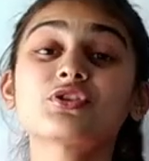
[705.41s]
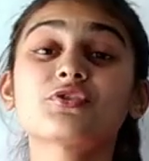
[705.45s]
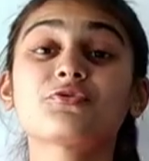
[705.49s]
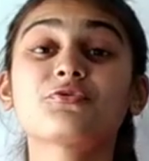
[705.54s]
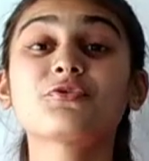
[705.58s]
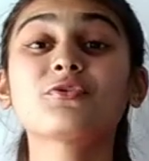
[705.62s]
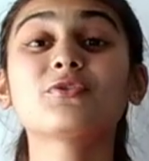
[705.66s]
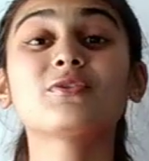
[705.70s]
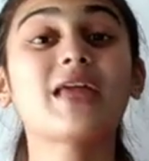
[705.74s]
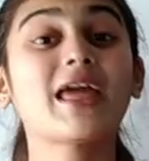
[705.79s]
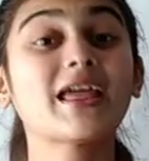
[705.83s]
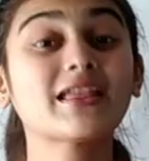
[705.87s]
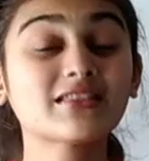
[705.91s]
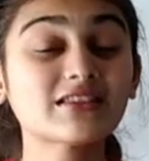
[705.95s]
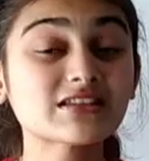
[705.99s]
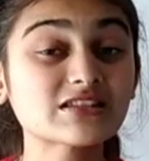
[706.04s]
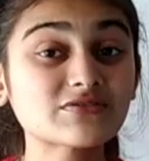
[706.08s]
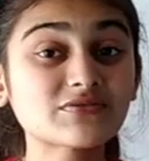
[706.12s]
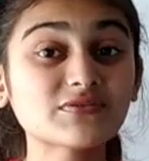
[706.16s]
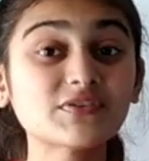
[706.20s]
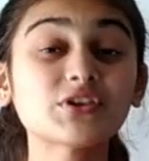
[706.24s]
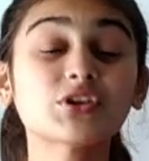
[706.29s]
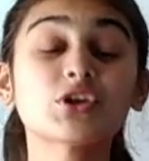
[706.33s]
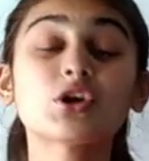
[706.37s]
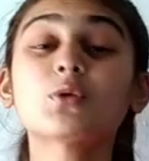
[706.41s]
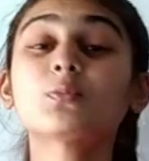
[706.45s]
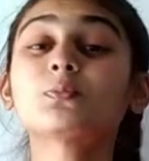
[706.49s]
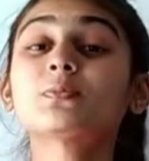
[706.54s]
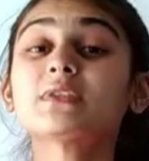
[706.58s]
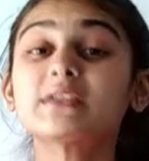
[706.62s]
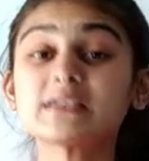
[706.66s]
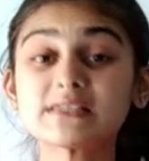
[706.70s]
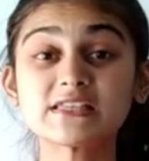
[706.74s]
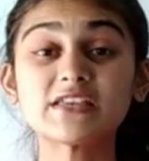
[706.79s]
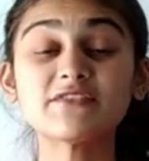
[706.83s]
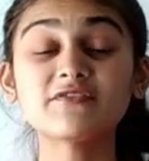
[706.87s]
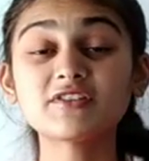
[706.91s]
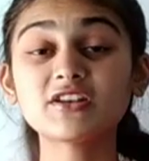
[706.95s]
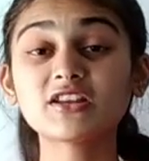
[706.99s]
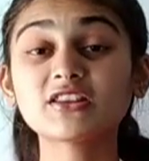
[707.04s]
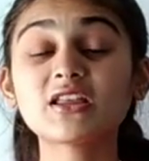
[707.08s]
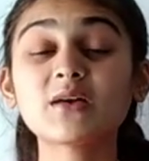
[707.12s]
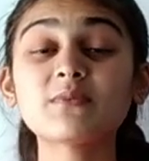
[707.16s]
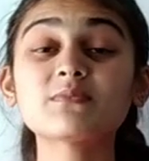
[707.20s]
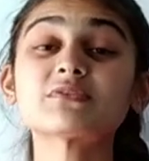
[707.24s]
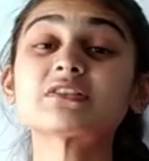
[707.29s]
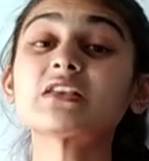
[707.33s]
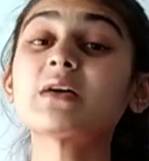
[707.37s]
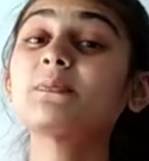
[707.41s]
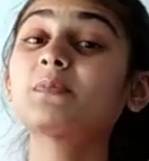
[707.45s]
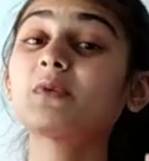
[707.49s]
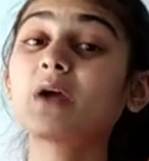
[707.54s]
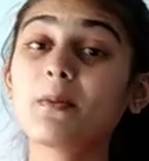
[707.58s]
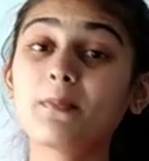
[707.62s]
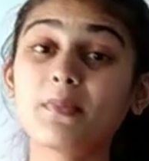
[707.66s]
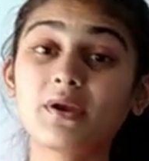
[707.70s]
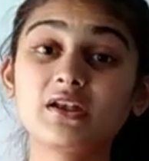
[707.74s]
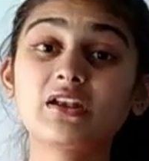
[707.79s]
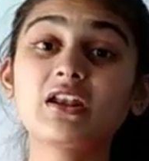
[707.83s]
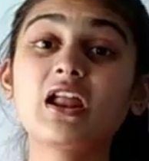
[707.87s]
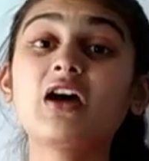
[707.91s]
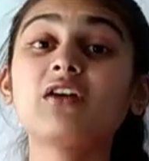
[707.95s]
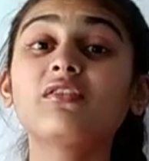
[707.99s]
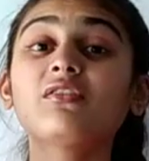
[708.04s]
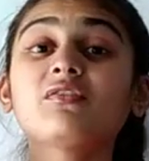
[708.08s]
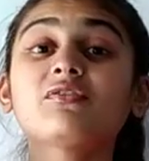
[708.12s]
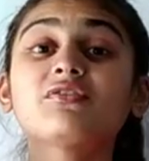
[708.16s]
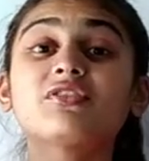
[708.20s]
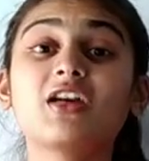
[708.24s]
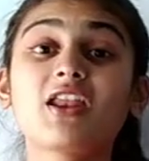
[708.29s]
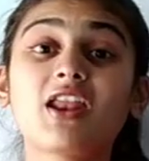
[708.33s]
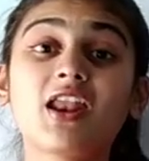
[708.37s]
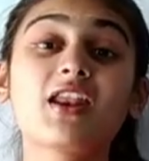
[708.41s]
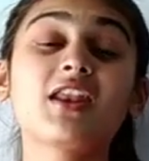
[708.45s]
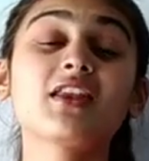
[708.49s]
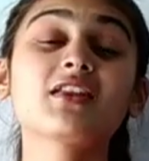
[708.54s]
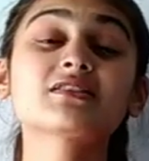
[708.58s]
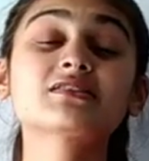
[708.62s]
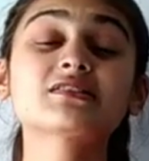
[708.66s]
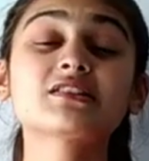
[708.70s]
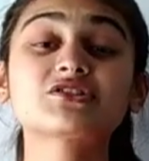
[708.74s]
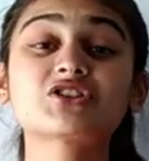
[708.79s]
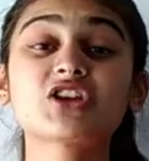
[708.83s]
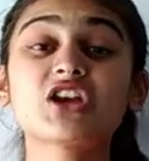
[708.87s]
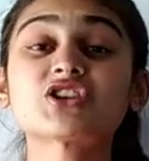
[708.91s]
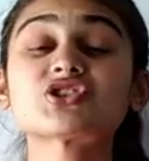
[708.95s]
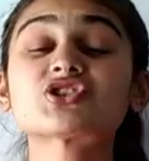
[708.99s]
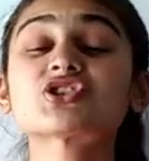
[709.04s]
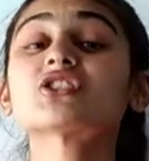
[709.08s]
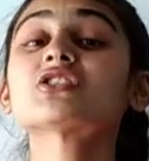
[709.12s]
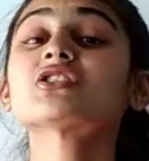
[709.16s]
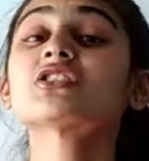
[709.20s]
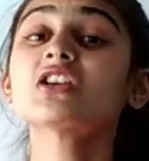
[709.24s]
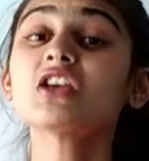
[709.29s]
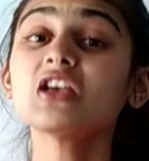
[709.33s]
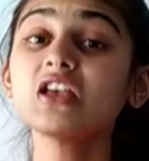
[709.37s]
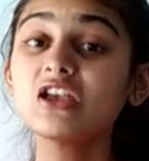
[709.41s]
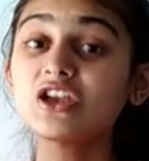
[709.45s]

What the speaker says: If you like this video, please give it a thumbs up, comment down if there are any suggestions.